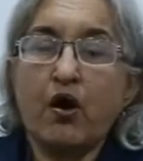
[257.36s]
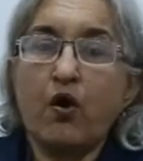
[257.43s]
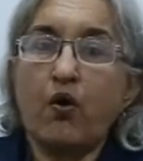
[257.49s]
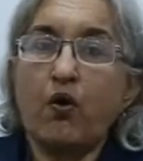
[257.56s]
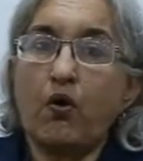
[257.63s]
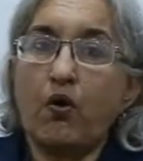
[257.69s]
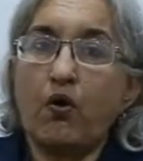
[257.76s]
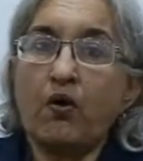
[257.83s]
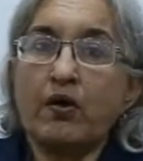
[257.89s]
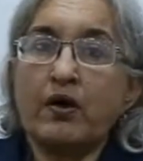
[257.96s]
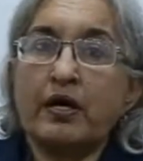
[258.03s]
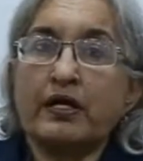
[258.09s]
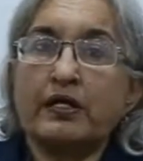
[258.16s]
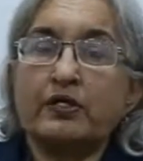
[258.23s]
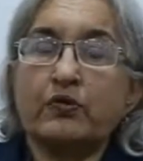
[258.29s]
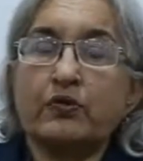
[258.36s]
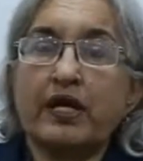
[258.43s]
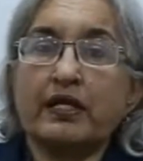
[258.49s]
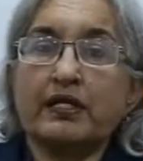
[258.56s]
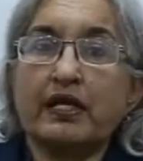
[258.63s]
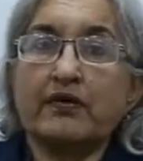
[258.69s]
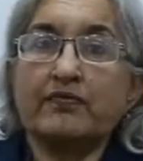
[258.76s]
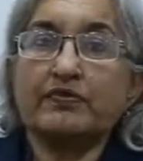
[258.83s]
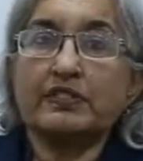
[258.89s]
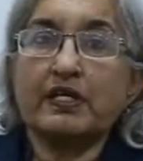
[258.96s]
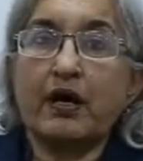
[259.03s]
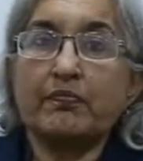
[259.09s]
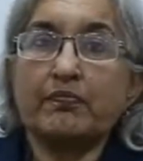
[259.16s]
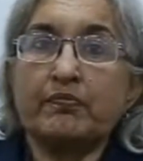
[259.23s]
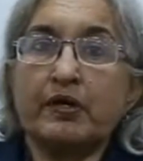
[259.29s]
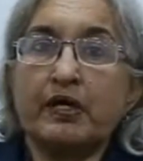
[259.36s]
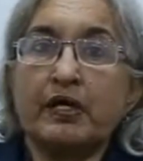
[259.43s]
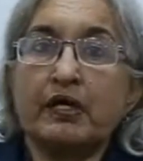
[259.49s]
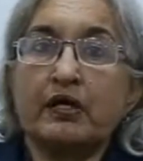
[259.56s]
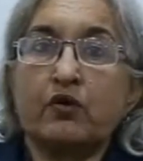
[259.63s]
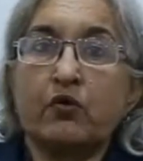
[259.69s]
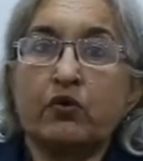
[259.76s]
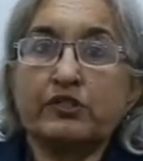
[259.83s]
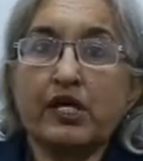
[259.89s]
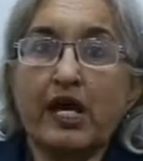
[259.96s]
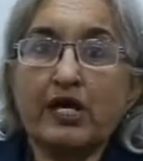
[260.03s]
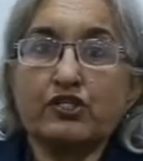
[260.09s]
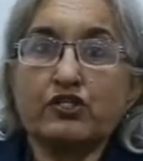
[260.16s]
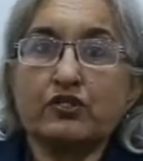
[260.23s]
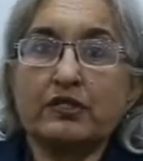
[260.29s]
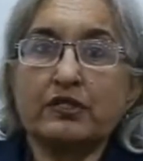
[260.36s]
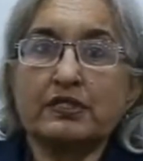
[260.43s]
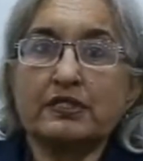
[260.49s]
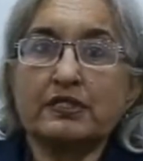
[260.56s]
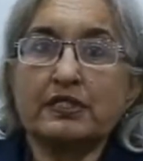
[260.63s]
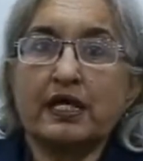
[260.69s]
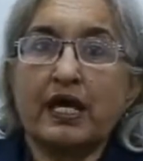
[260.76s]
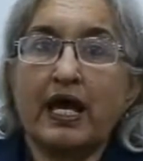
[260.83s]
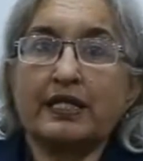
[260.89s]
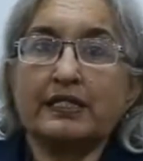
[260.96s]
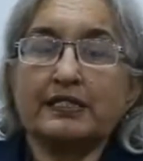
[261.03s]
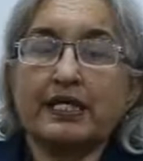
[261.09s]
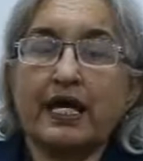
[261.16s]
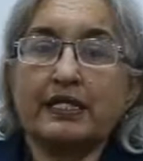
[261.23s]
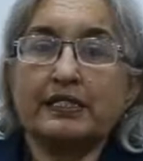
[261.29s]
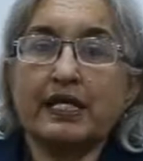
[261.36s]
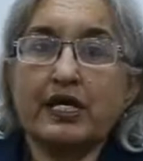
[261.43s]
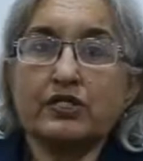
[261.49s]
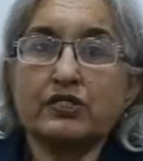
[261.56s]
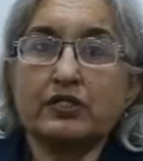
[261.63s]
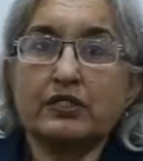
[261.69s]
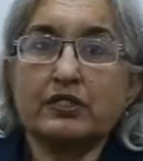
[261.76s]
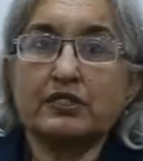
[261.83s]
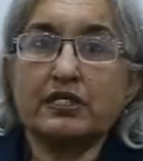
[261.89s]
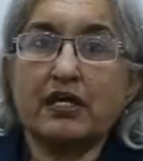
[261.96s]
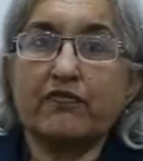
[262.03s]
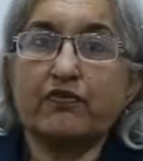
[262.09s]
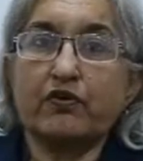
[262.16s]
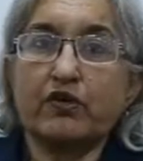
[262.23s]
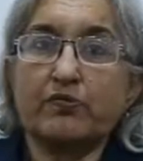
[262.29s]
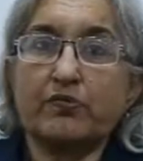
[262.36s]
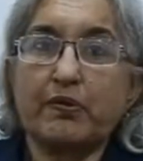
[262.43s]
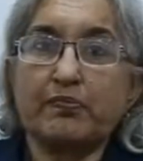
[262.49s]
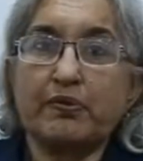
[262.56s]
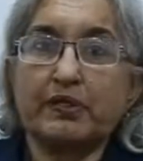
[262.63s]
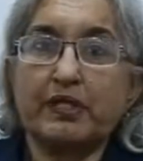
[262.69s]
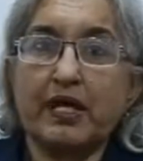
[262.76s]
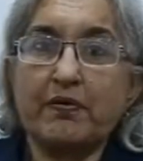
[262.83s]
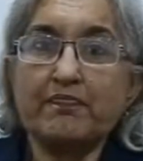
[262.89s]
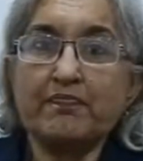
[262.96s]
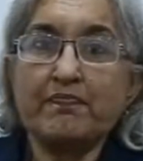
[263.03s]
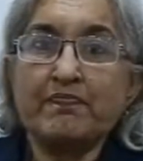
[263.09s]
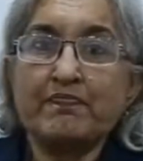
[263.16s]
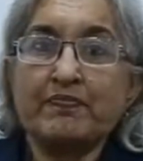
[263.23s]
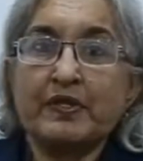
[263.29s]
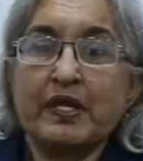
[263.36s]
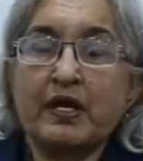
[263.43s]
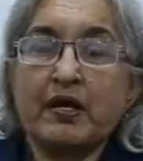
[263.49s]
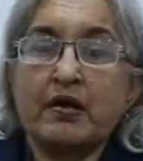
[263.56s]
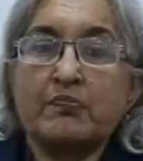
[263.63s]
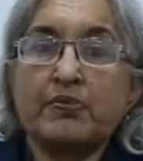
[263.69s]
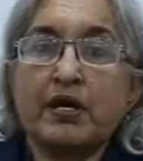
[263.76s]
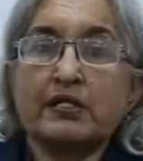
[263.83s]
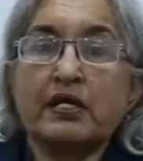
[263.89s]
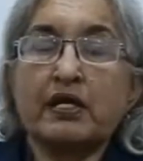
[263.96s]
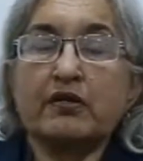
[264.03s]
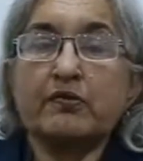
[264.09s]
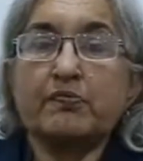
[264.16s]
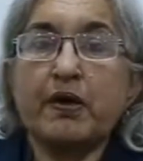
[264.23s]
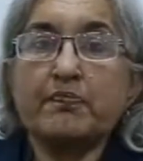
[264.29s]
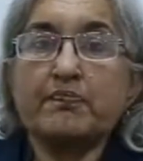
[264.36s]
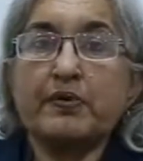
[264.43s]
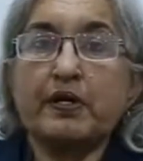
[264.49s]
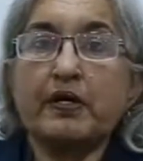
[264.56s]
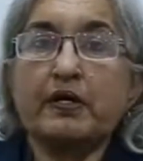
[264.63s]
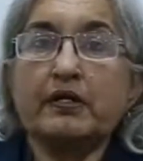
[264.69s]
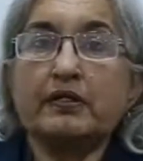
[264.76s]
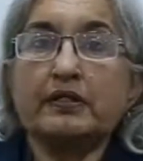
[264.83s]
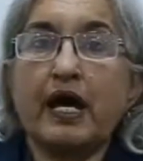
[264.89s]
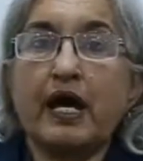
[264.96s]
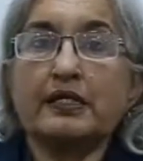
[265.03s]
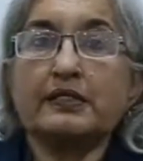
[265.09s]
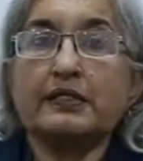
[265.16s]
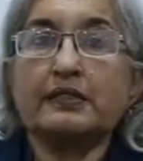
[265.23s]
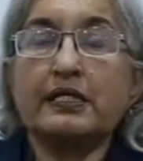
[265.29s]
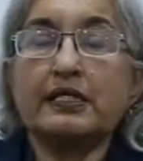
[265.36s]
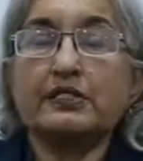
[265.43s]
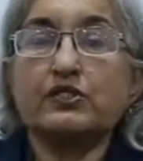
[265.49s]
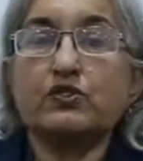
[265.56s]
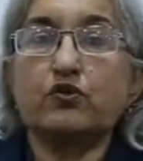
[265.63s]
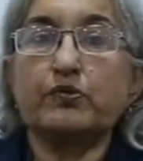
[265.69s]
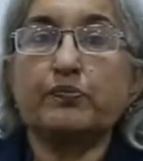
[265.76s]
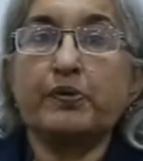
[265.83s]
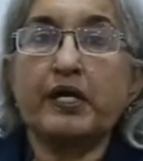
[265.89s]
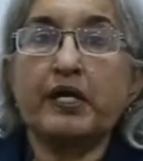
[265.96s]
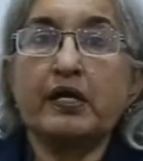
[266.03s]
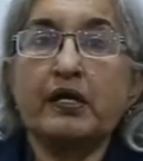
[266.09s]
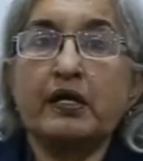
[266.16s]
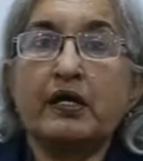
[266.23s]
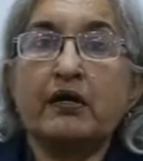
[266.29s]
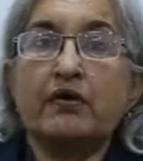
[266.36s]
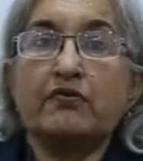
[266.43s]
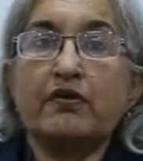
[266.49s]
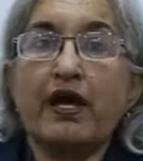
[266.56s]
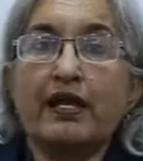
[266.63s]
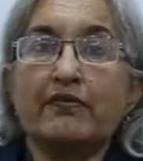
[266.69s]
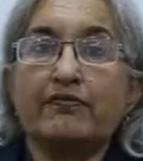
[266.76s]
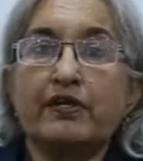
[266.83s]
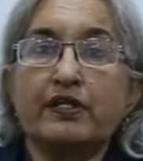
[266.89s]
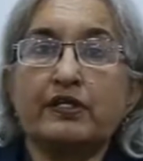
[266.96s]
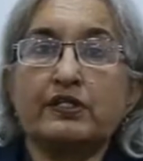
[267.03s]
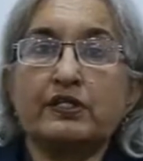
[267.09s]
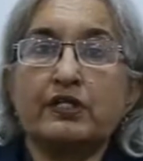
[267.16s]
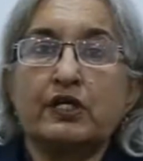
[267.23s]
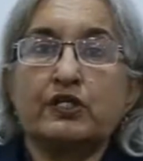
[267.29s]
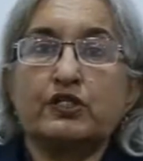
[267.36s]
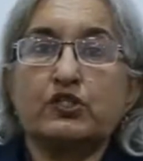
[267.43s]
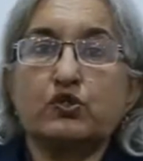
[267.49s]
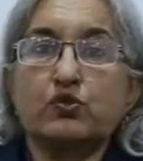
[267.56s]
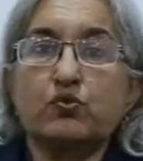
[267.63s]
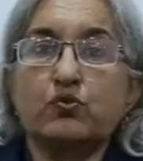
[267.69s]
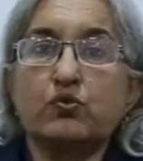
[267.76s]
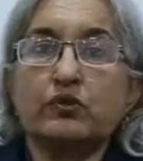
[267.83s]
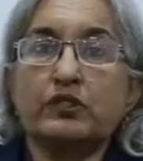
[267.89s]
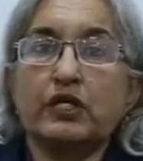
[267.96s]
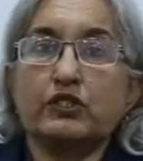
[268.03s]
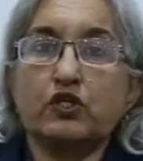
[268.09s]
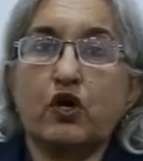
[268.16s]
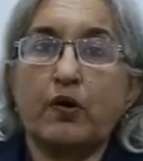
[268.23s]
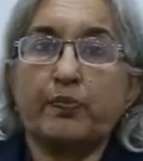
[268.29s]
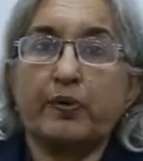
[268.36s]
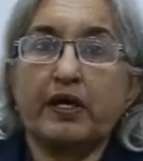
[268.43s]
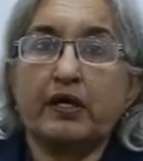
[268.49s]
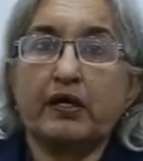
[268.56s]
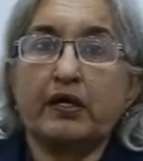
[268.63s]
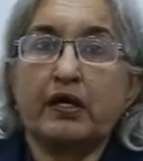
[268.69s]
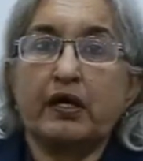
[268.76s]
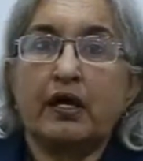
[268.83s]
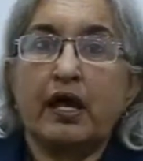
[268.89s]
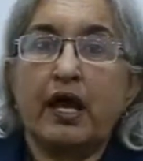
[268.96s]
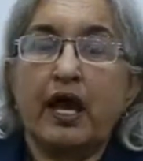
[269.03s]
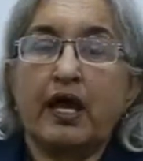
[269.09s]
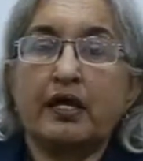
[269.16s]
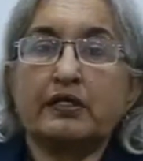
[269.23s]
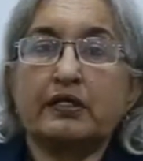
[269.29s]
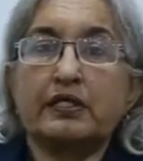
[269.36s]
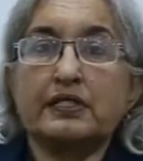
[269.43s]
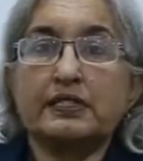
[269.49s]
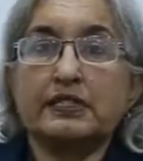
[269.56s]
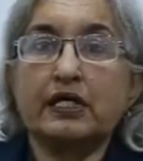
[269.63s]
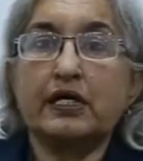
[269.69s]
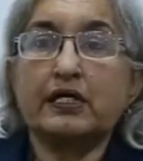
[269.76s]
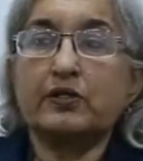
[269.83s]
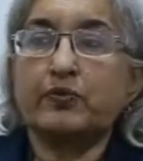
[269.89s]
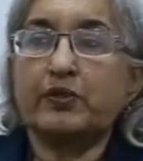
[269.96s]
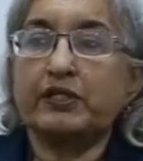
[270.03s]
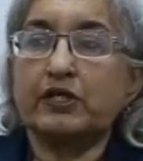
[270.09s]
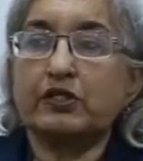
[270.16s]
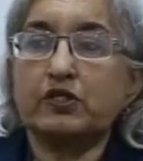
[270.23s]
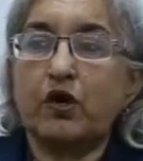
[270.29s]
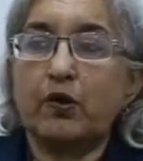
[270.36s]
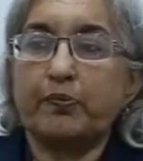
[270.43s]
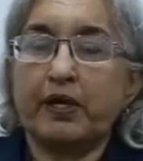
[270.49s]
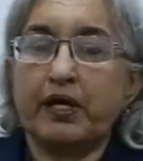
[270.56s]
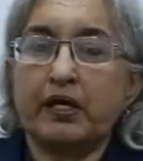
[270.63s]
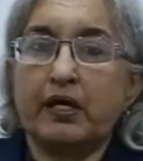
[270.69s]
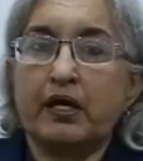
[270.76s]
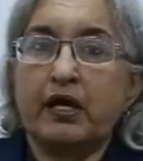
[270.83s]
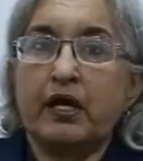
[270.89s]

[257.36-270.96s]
or you can give some quotations and citations if you remember them. But remember that this should be relevant to the topic and concerned with the topic.